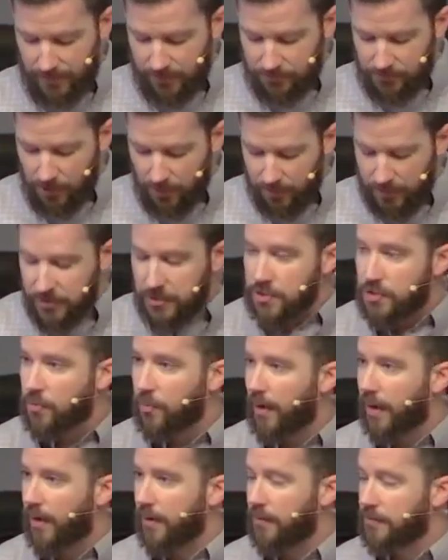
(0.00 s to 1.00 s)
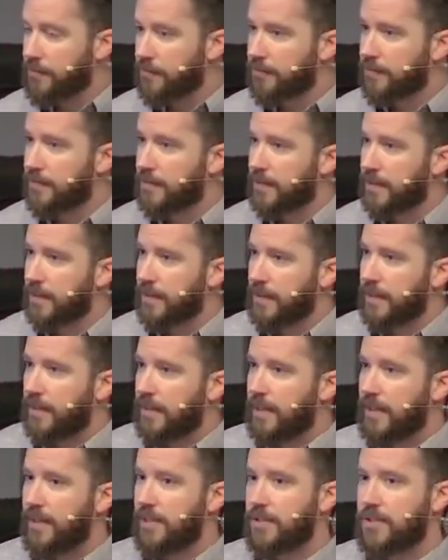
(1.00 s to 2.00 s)
Romans 12
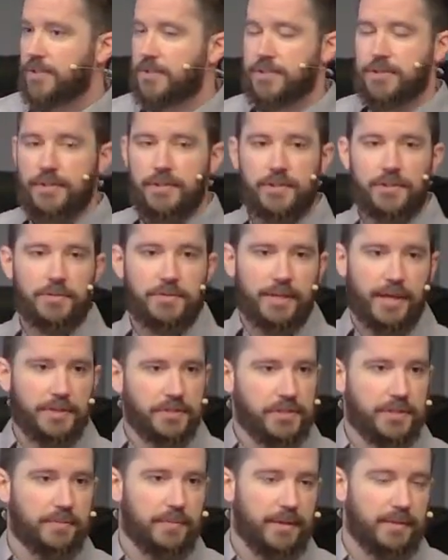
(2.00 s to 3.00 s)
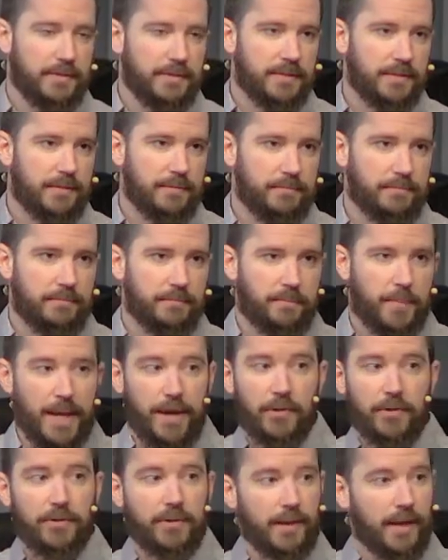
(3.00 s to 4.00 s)
is the New Testament
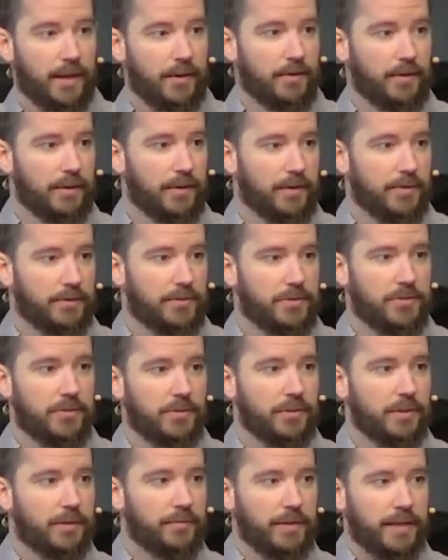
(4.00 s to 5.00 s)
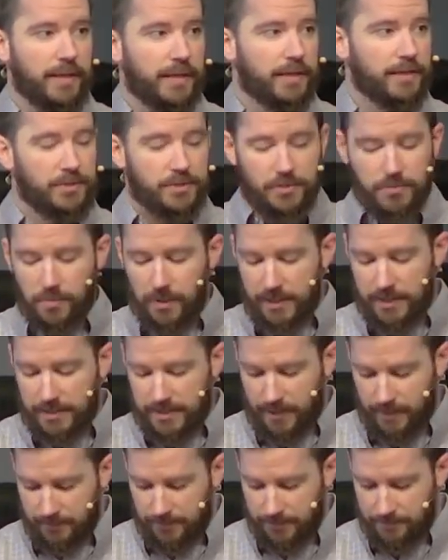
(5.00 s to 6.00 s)
parallel to Leviticus
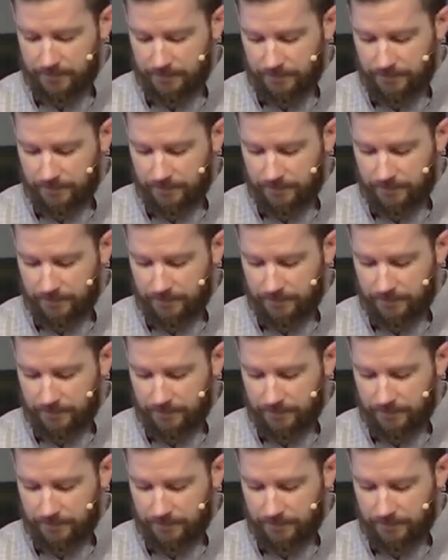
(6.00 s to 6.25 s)
27.